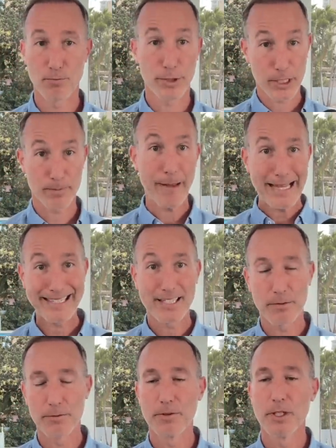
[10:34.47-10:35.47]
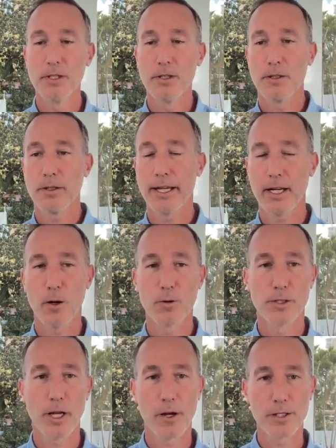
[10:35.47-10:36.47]
expensive, like,
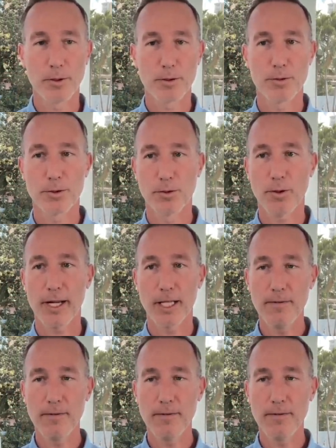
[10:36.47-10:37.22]
hotels, which was great.